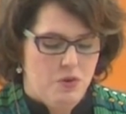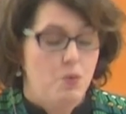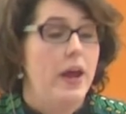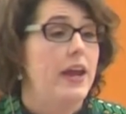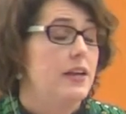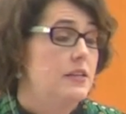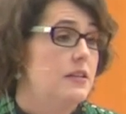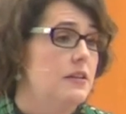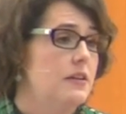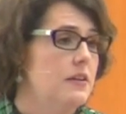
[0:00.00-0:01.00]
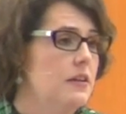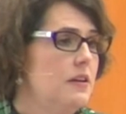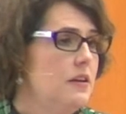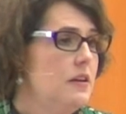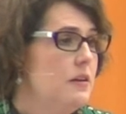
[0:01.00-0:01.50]
Wait
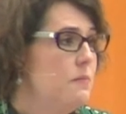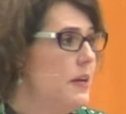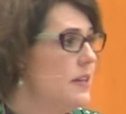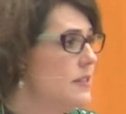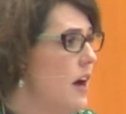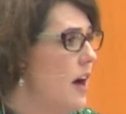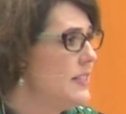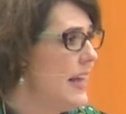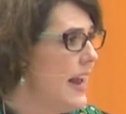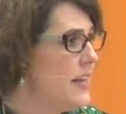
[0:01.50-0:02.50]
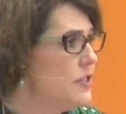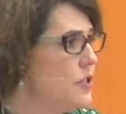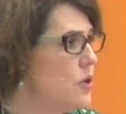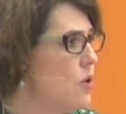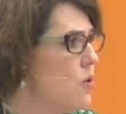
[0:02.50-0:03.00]
because God's
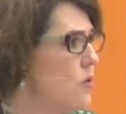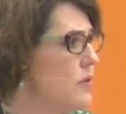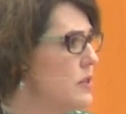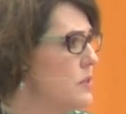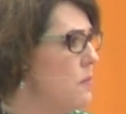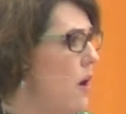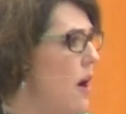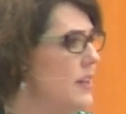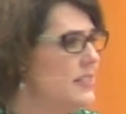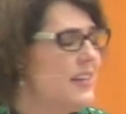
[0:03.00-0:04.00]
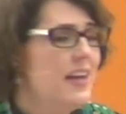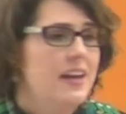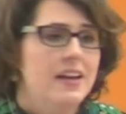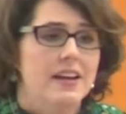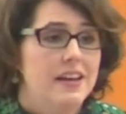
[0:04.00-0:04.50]
answer or response
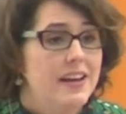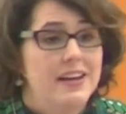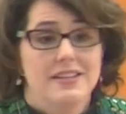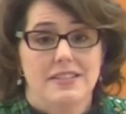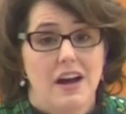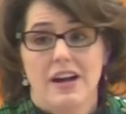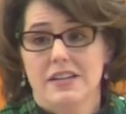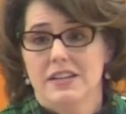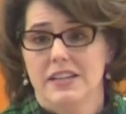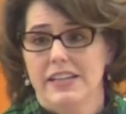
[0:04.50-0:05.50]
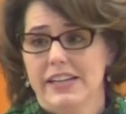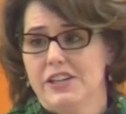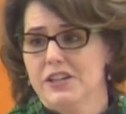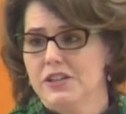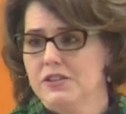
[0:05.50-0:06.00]
is
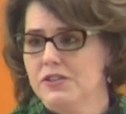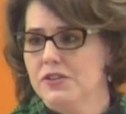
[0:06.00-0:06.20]
unclear.